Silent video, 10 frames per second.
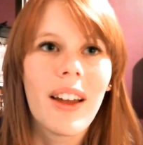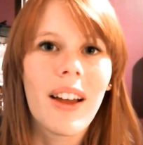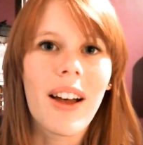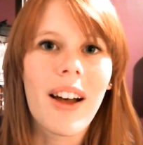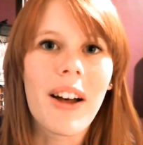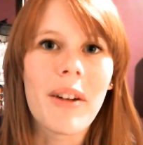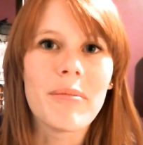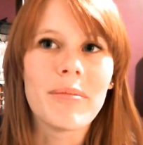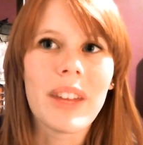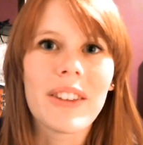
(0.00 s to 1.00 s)

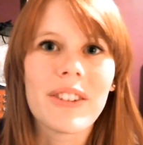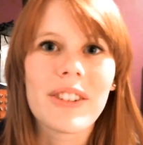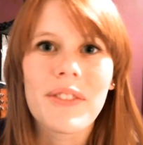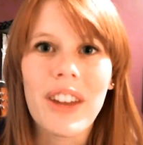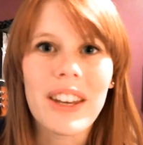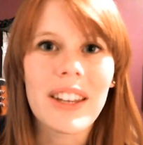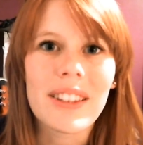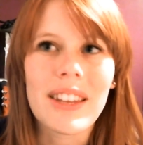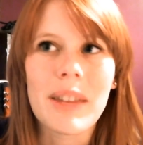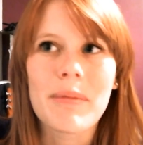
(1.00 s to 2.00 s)
and they're just fighting
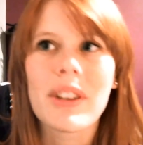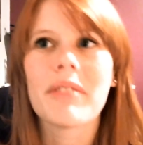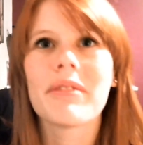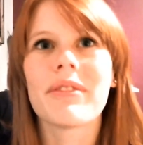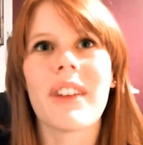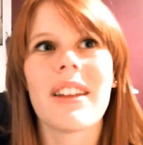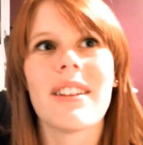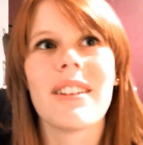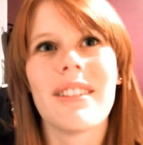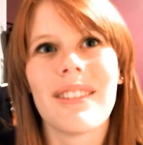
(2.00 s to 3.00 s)
the same stuff,
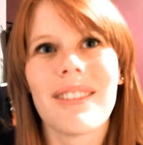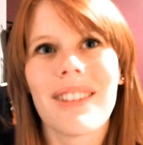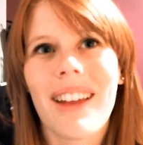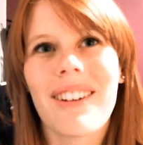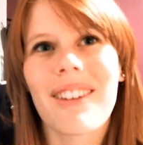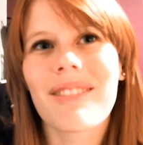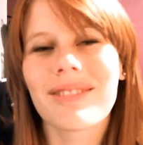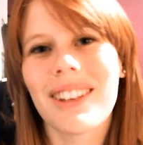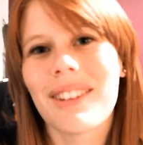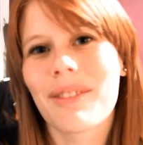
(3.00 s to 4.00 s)
and I don't know,
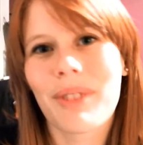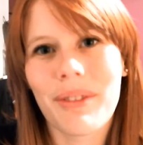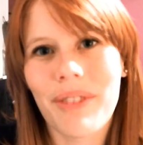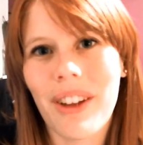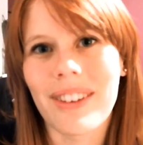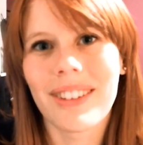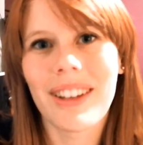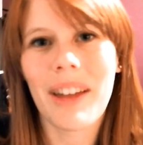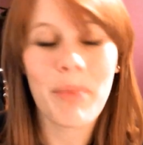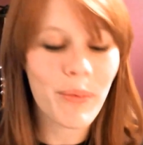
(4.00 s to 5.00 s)
it's really fun.
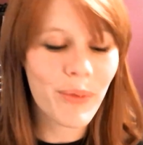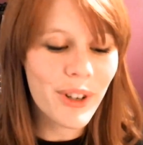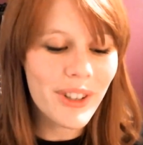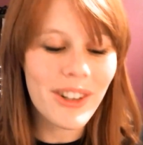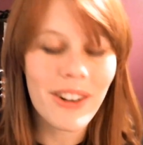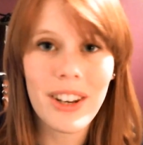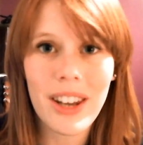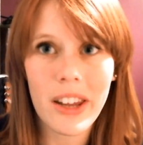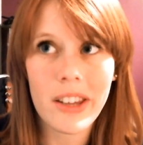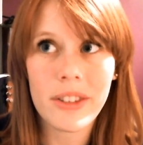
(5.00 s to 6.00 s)
I first started
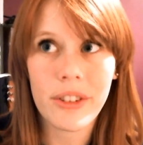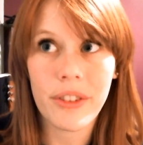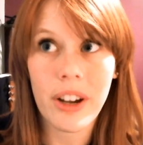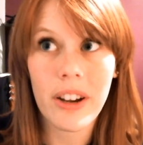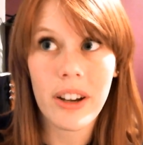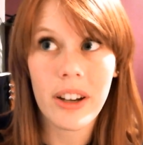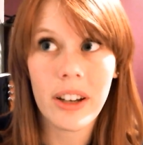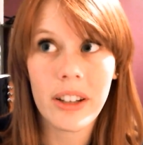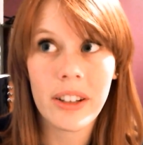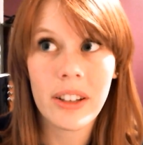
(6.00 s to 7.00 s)
a
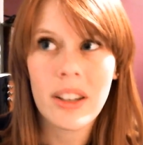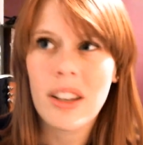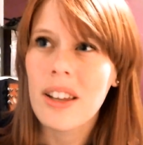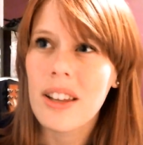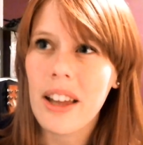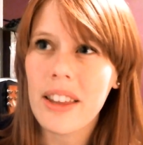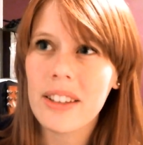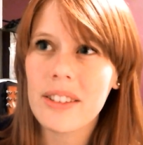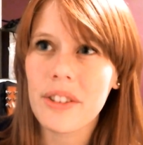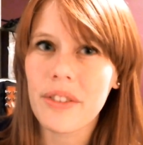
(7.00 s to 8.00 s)
Silverian, I think
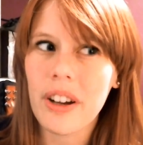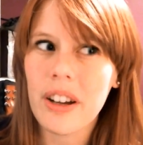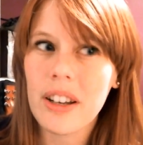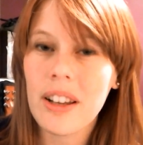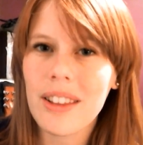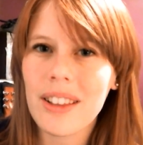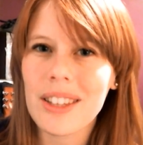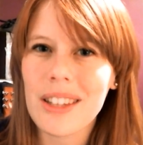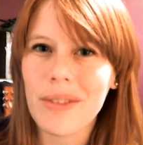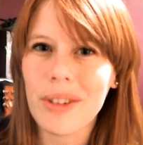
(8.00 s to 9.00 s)
that's
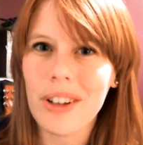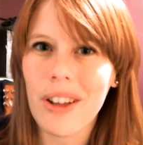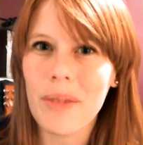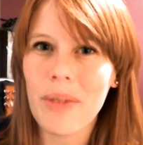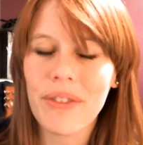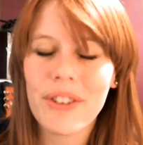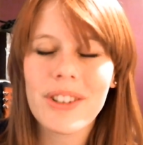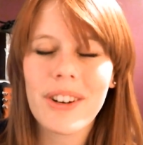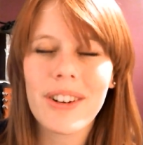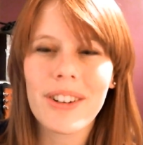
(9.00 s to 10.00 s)
what you call him. I first
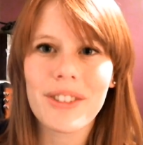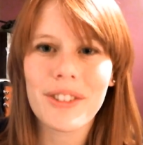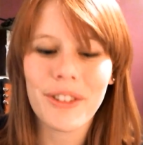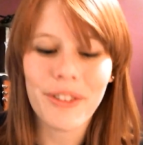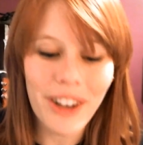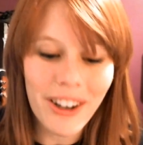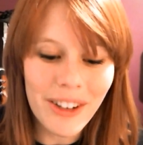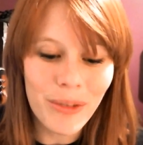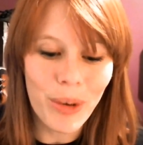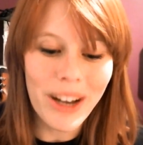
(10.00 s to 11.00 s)
started a
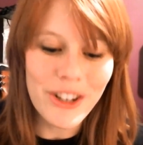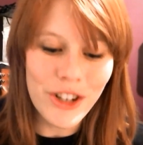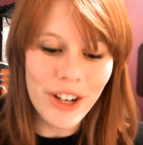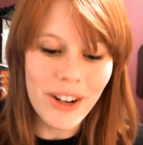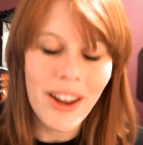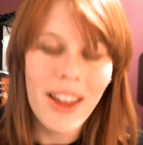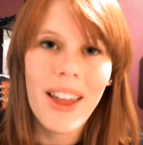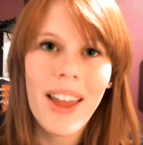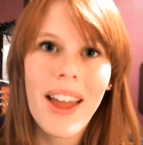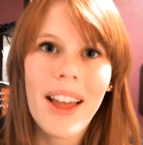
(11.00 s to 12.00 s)
Silverian Ranger
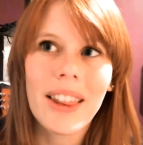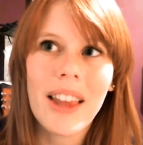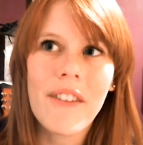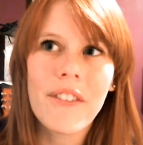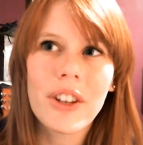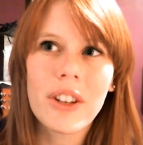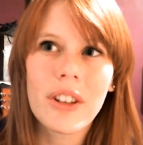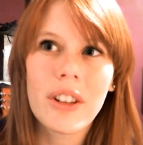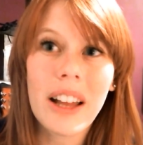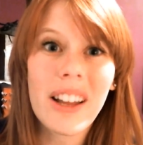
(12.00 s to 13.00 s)

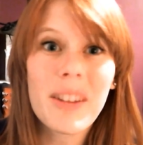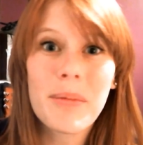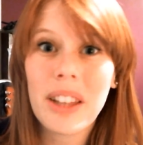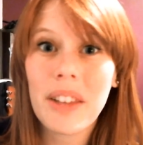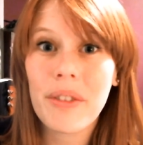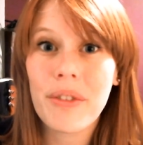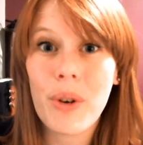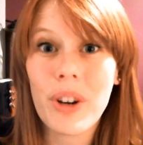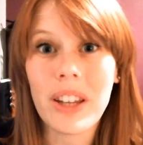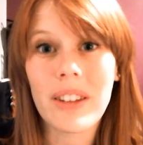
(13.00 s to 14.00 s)
level, I got him to level
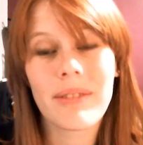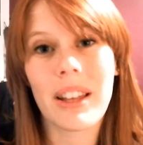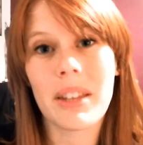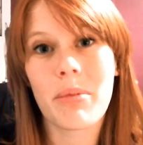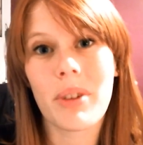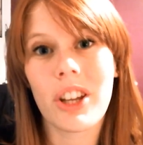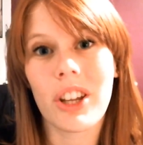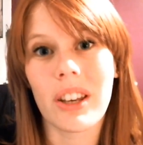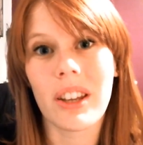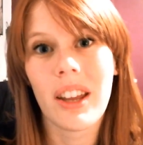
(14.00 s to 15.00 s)
40, that's pretty
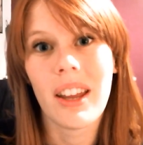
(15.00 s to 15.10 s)
good.